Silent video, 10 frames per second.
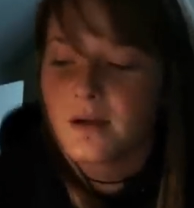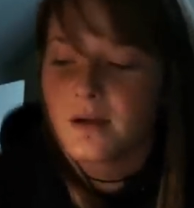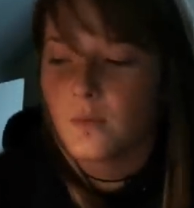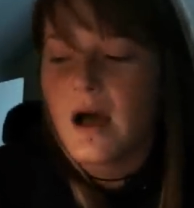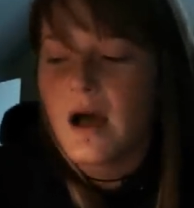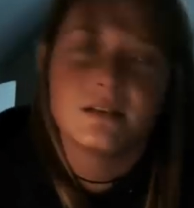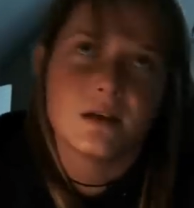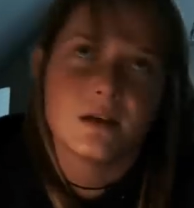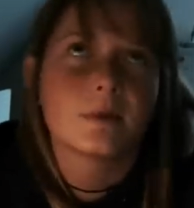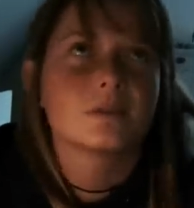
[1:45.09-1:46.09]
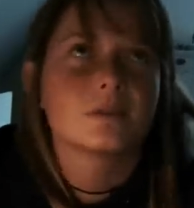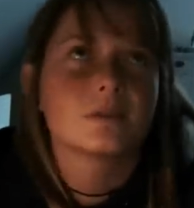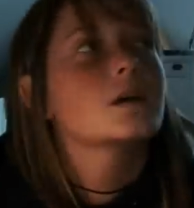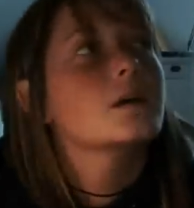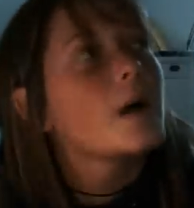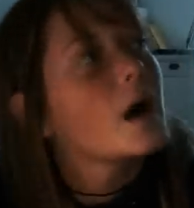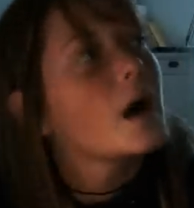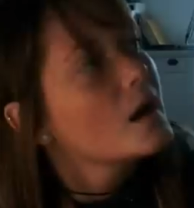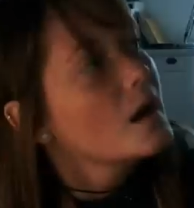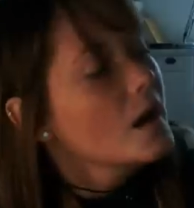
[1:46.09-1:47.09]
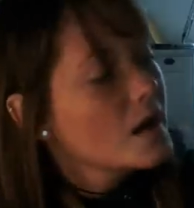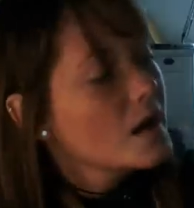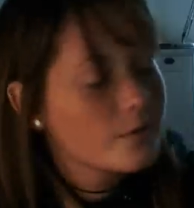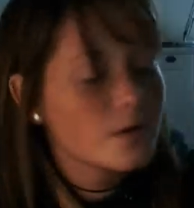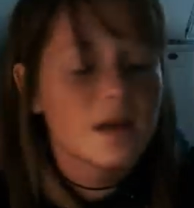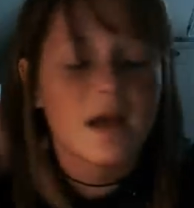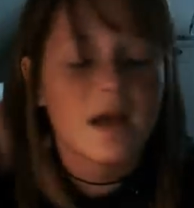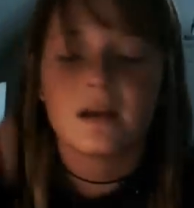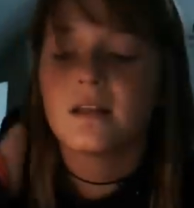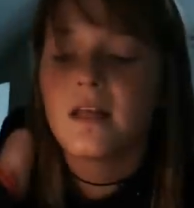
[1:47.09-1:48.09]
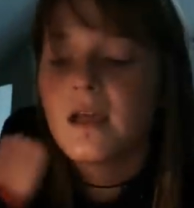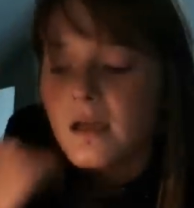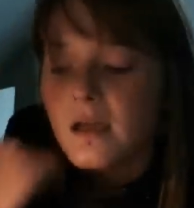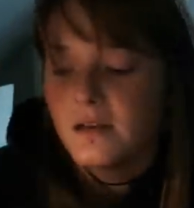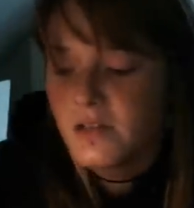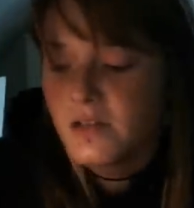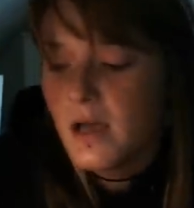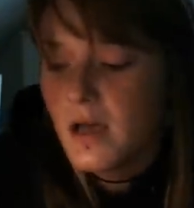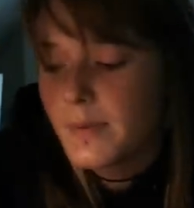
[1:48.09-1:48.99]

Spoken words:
Well, I don't personally, but I really got into that kinky shit.